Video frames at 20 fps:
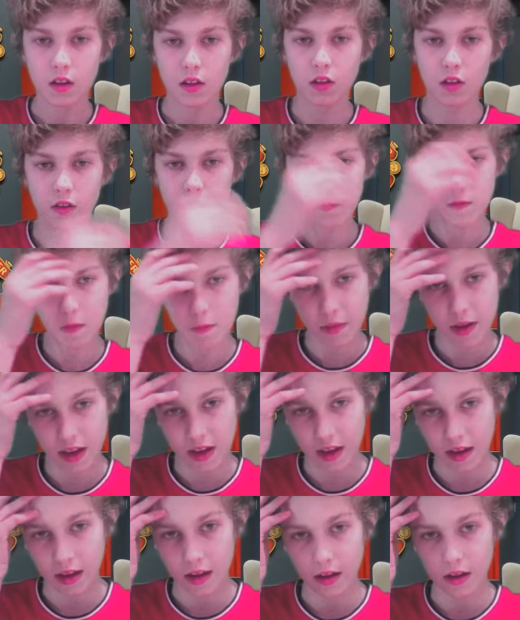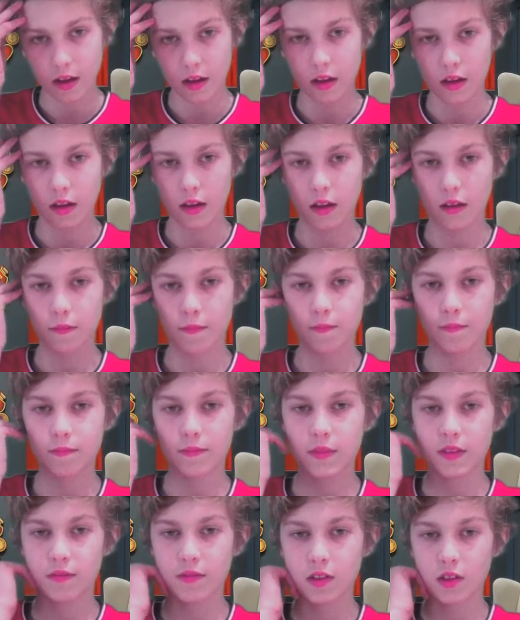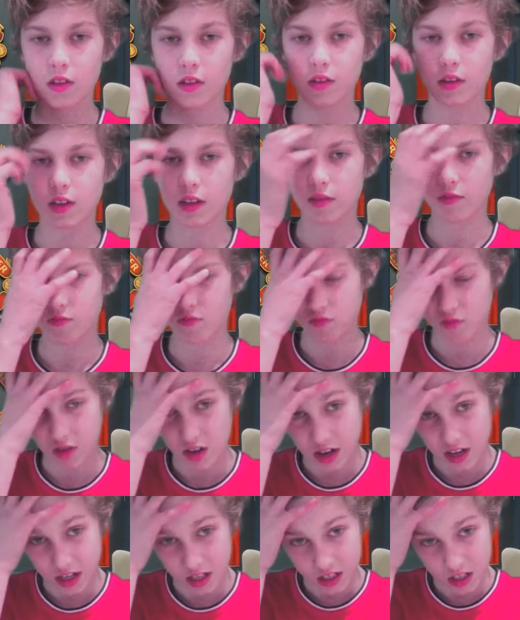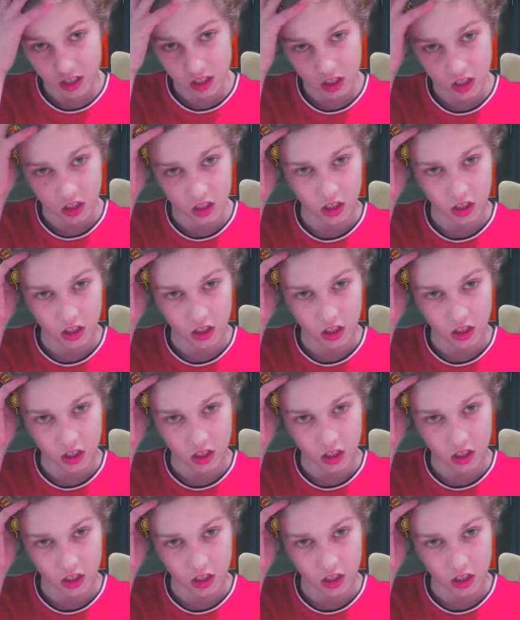Look, for me, um, if you look at Fred,